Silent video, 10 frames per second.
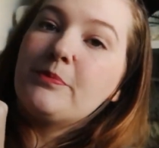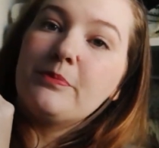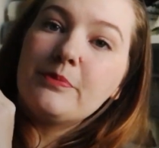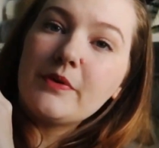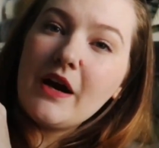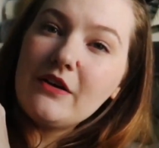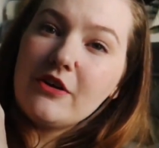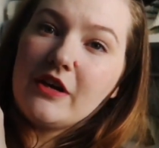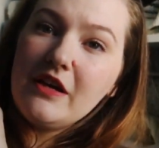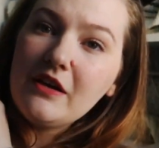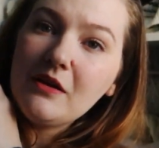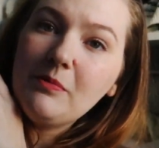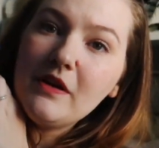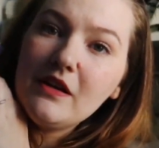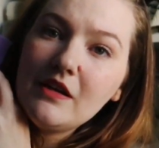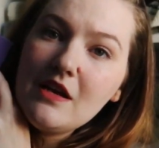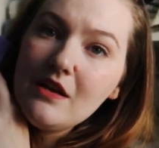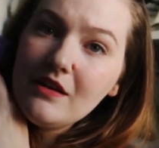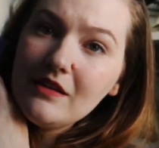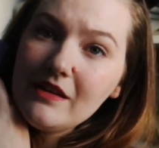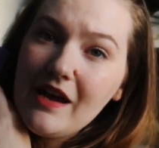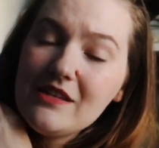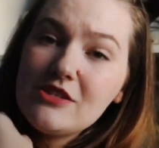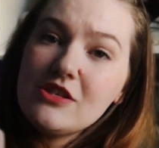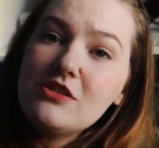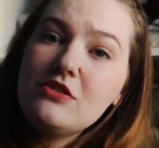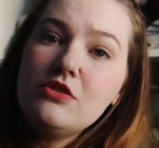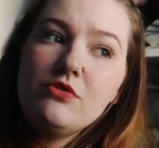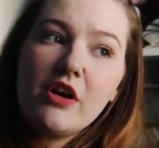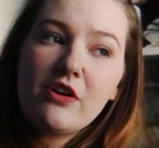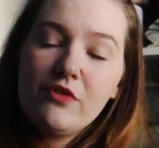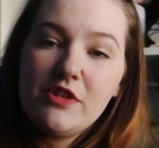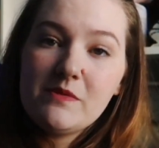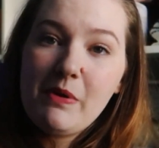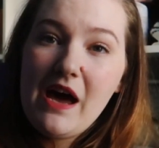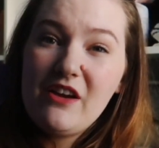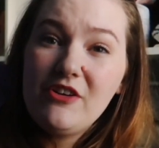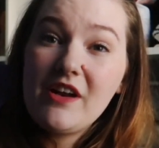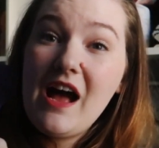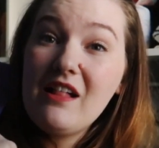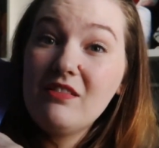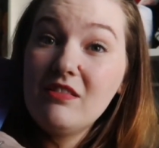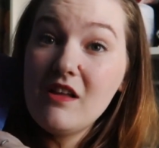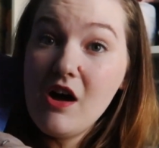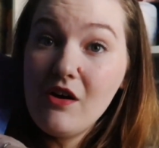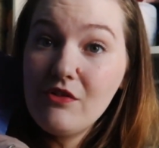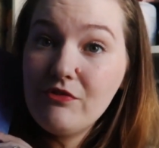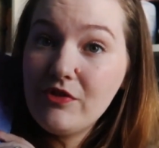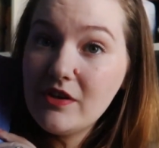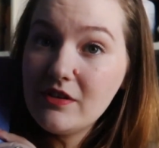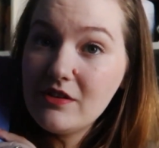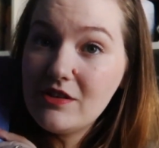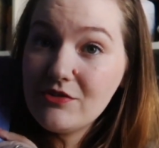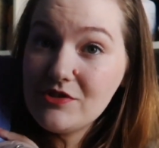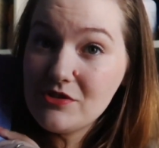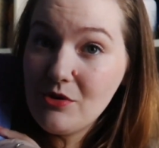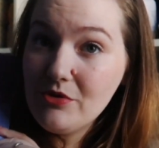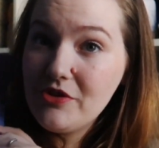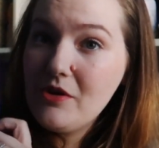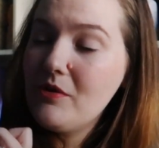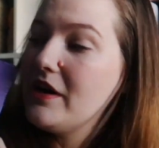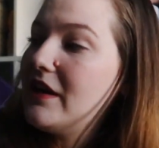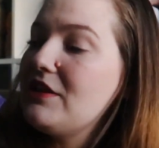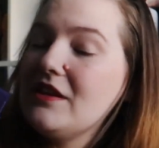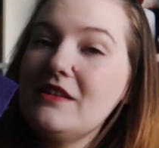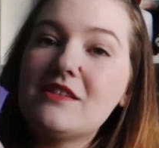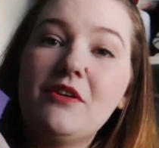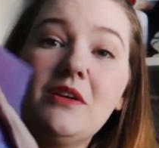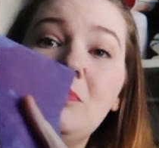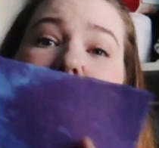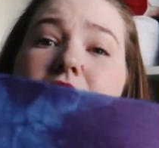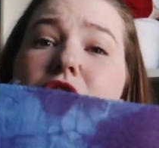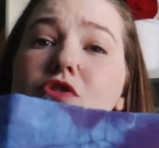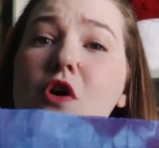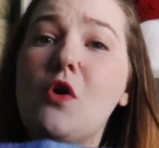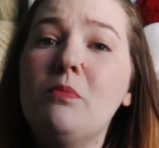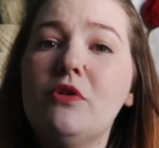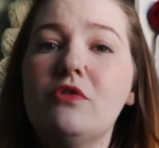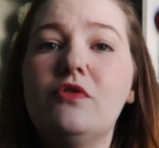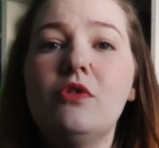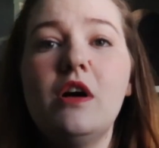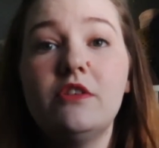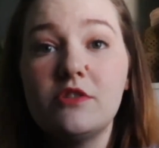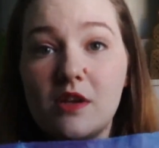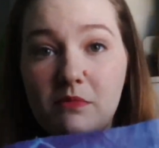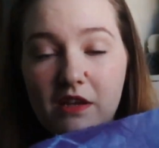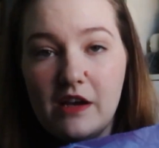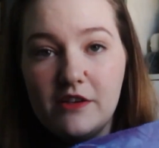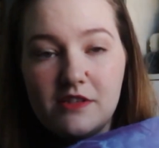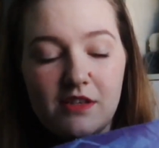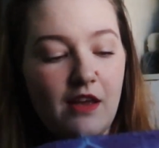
brighter here, but yeah, it's just too dark for this pattern. I love the result though, and I think it's going to be so beautiful under something else.